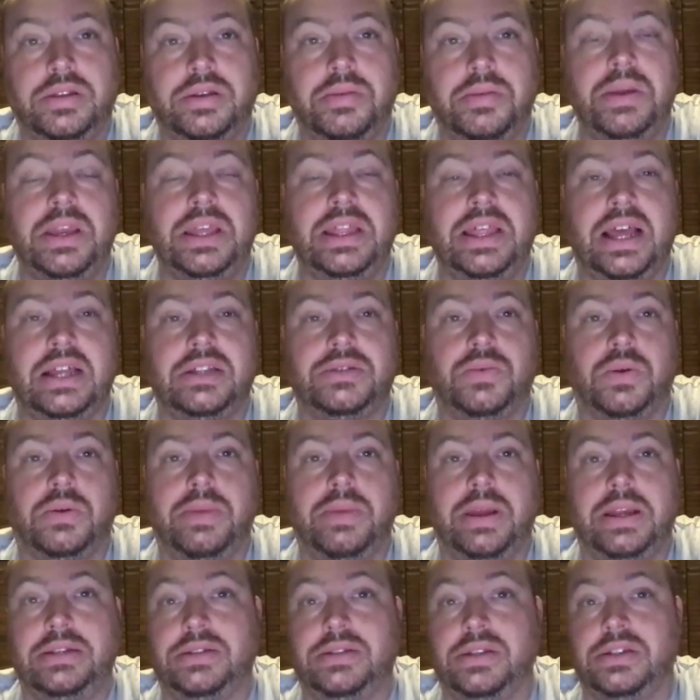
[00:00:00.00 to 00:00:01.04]
to me, that's what
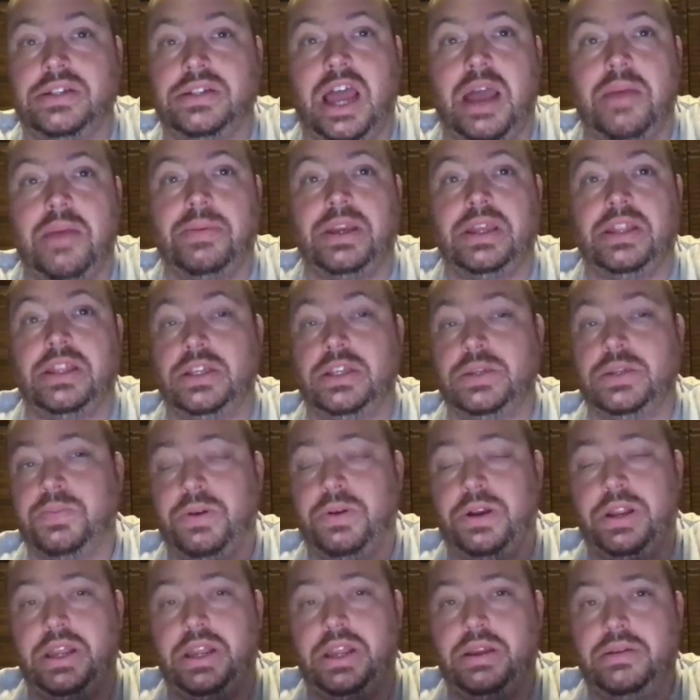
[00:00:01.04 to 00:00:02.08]
makes the timing of this
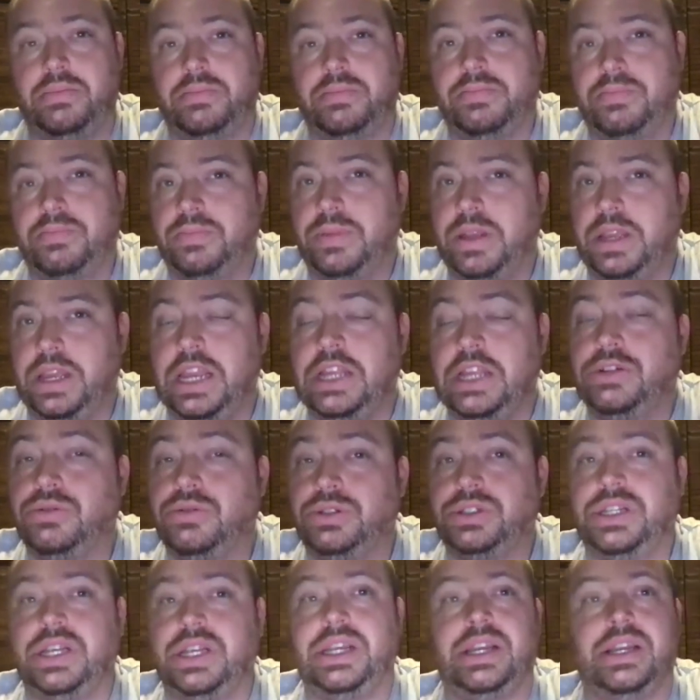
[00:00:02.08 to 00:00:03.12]
pretty
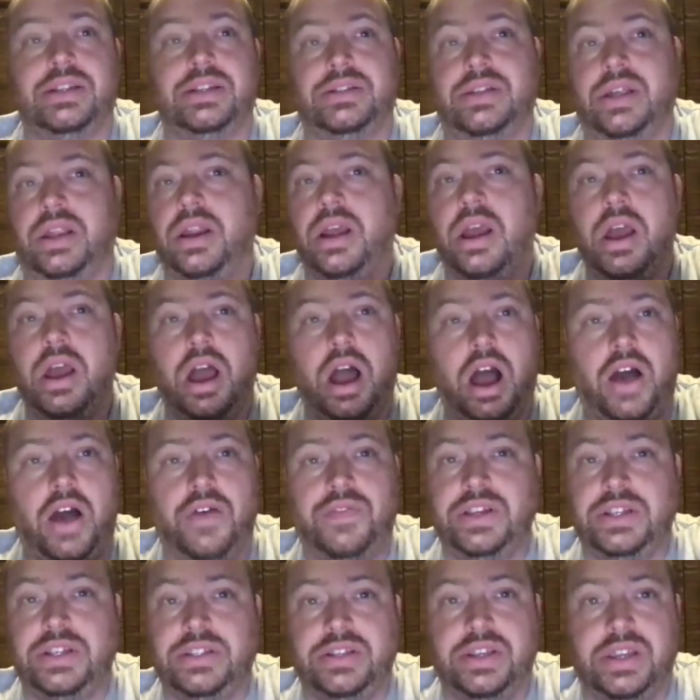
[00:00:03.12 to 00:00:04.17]
interesting. Is that
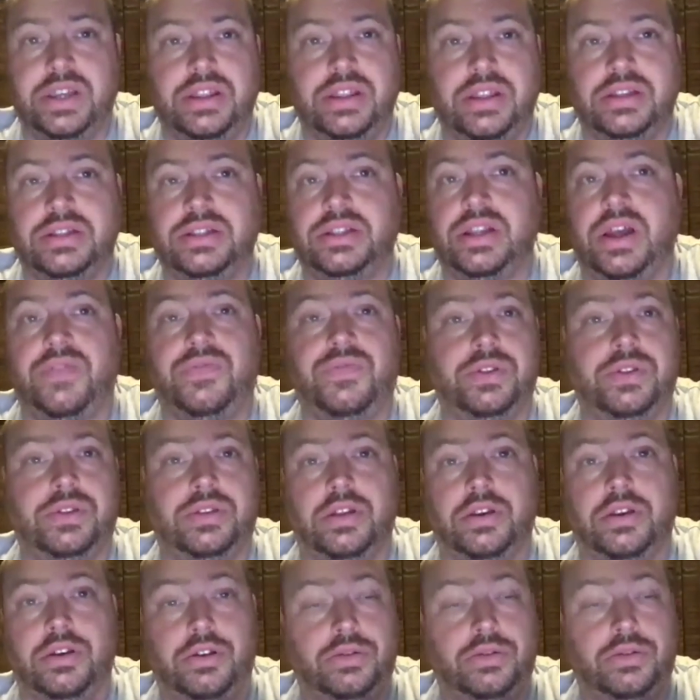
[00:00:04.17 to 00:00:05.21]
obviously the stuff
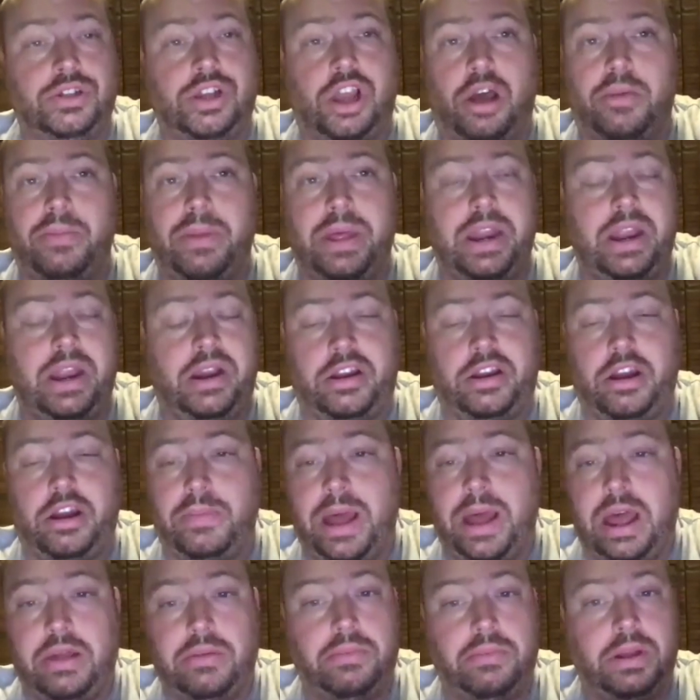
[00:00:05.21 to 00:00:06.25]
with the news comment had
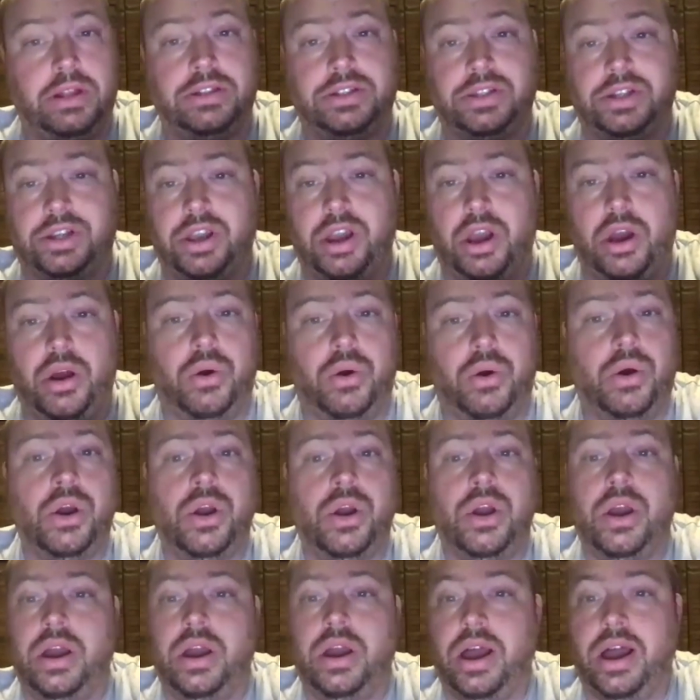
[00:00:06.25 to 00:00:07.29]
come out months ago.
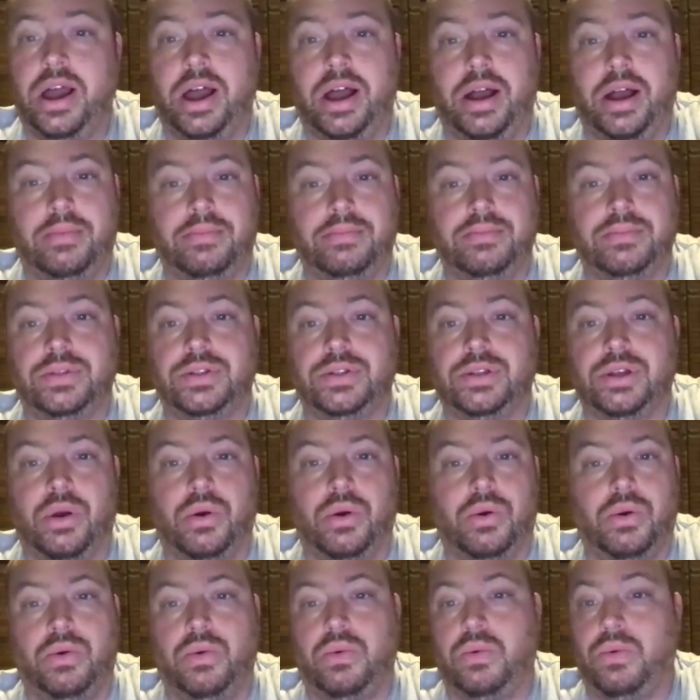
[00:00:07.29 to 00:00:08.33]
Um,
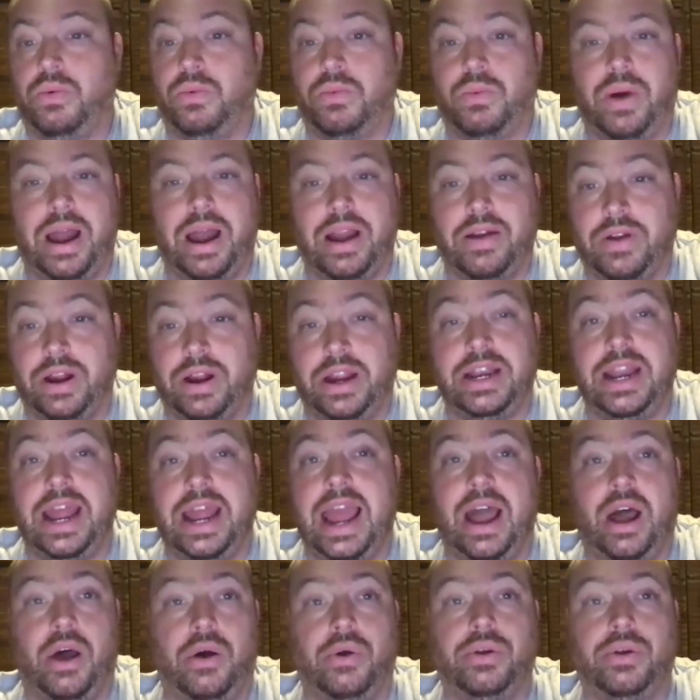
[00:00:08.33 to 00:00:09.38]
so why right
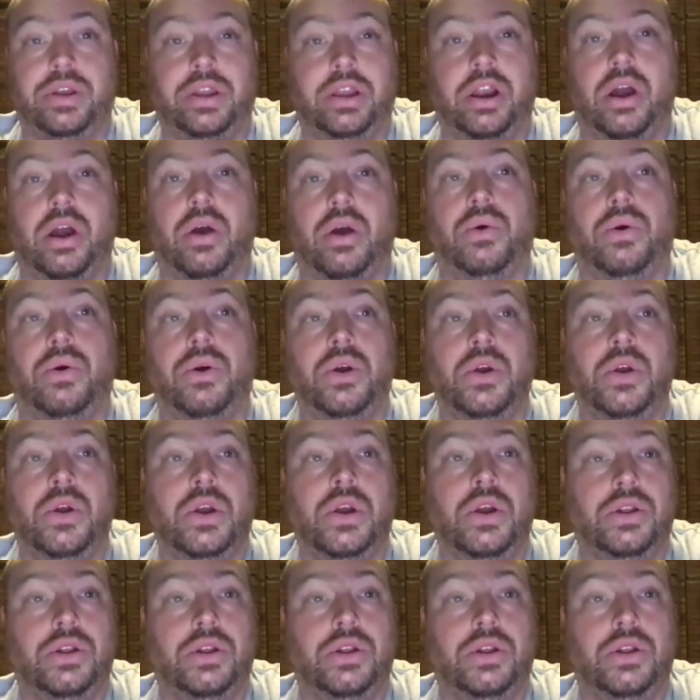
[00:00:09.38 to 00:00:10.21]
now? You know,